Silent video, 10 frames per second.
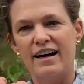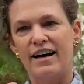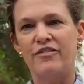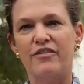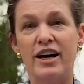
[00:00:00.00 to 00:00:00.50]

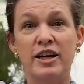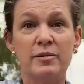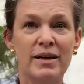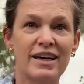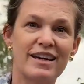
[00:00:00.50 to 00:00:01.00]
I
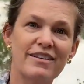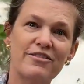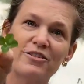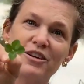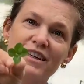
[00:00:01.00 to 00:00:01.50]
found my
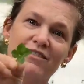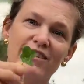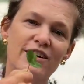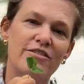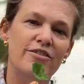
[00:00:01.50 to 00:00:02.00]
4-leaf
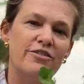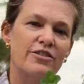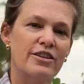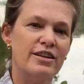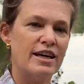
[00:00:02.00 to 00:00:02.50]
clover
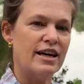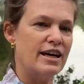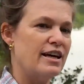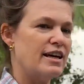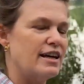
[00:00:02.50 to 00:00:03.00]
for the
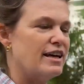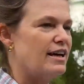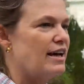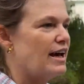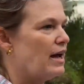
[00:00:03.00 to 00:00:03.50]
day.
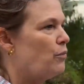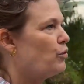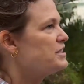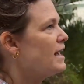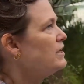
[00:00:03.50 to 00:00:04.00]
And
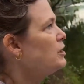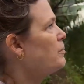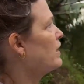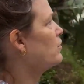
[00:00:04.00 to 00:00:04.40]
we're down here by the